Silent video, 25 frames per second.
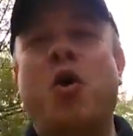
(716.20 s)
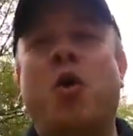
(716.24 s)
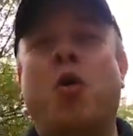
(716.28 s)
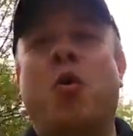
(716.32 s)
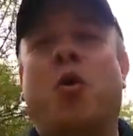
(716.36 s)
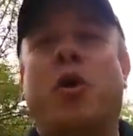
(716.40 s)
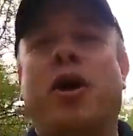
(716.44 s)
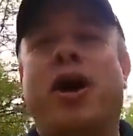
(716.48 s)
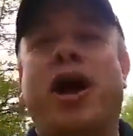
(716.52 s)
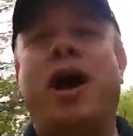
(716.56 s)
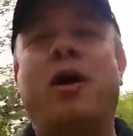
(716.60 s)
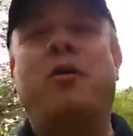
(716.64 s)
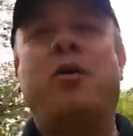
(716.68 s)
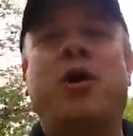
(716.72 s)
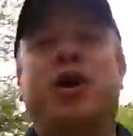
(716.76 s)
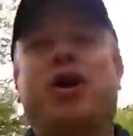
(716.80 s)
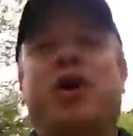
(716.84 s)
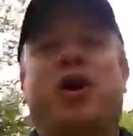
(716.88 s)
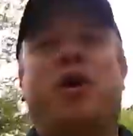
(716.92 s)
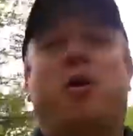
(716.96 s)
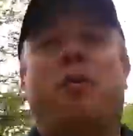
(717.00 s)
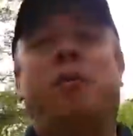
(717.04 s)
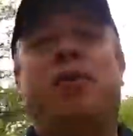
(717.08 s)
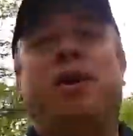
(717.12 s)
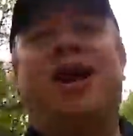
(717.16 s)
what I would
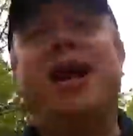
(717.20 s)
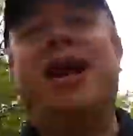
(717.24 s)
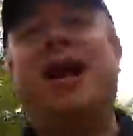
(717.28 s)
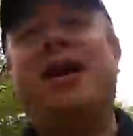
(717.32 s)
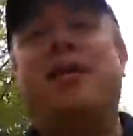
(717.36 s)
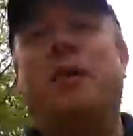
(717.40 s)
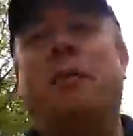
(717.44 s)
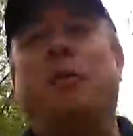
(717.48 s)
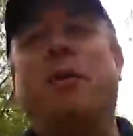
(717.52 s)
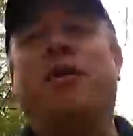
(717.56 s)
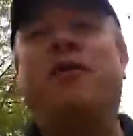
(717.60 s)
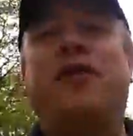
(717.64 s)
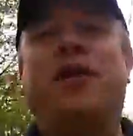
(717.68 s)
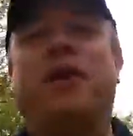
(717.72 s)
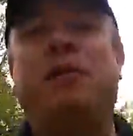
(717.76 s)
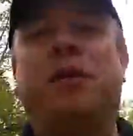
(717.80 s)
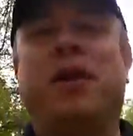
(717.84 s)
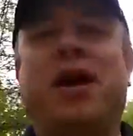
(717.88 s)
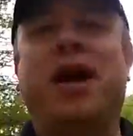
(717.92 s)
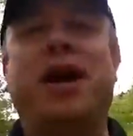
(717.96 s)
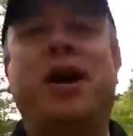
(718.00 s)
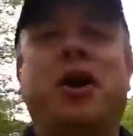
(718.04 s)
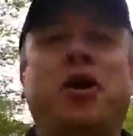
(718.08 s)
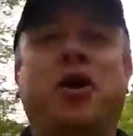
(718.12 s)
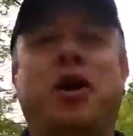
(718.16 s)
call the perfect
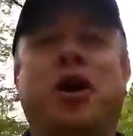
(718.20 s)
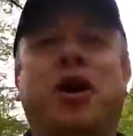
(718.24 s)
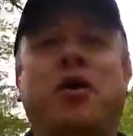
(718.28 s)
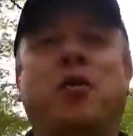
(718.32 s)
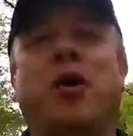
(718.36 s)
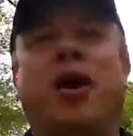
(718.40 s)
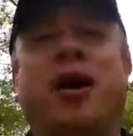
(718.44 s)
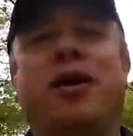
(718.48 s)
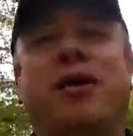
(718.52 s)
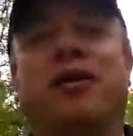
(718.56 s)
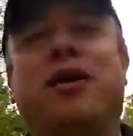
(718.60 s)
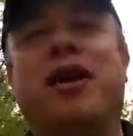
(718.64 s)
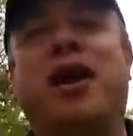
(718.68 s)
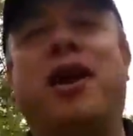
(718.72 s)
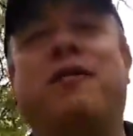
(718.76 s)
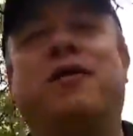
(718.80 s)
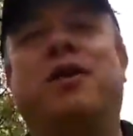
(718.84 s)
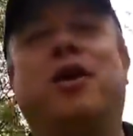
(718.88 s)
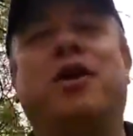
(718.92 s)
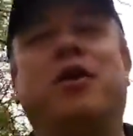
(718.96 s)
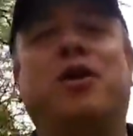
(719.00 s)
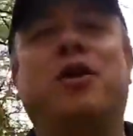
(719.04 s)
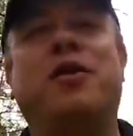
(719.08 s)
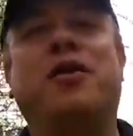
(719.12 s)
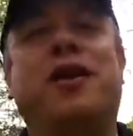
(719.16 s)
playing hooky weather, and I've
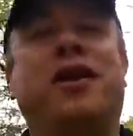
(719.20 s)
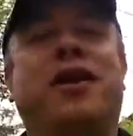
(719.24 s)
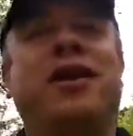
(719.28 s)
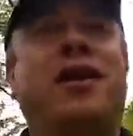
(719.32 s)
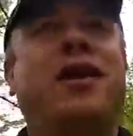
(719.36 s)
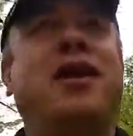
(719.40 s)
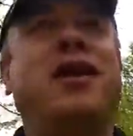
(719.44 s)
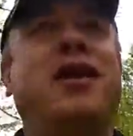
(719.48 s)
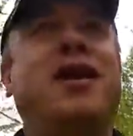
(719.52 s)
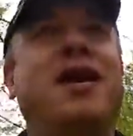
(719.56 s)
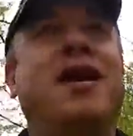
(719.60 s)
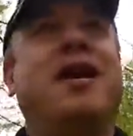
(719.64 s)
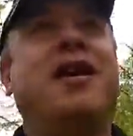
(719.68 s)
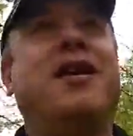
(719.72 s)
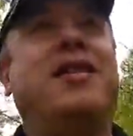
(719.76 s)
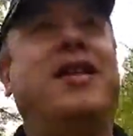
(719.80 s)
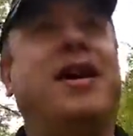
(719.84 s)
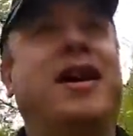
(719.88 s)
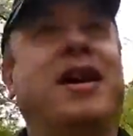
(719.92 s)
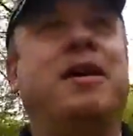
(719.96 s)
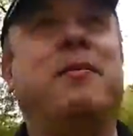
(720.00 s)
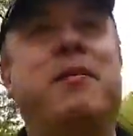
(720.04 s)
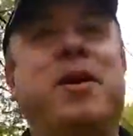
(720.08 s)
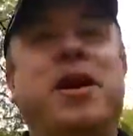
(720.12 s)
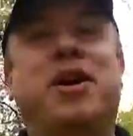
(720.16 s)
learned that
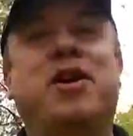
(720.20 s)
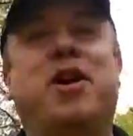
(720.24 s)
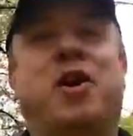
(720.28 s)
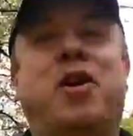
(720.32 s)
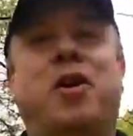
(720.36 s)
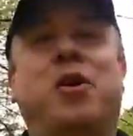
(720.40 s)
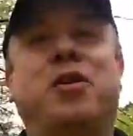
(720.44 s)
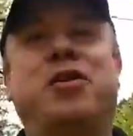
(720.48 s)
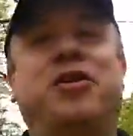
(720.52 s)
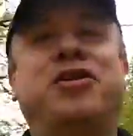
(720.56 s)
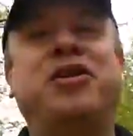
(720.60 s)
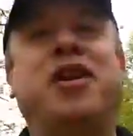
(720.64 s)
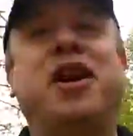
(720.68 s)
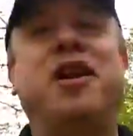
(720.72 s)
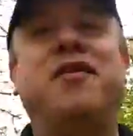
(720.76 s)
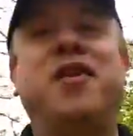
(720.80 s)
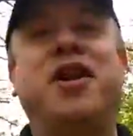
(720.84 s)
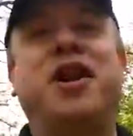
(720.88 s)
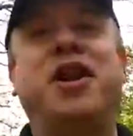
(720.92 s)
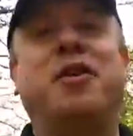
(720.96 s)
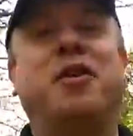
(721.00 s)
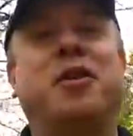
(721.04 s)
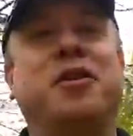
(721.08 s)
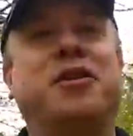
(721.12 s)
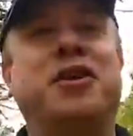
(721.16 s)
that can be called
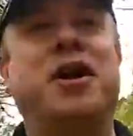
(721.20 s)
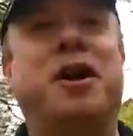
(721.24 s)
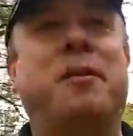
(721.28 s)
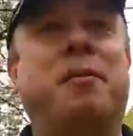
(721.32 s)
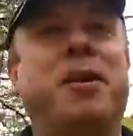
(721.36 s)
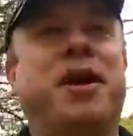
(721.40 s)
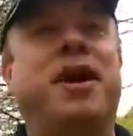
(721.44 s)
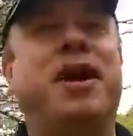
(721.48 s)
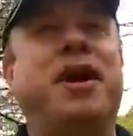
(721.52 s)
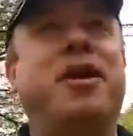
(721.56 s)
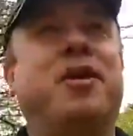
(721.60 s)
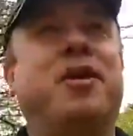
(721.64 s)
skiving or dumping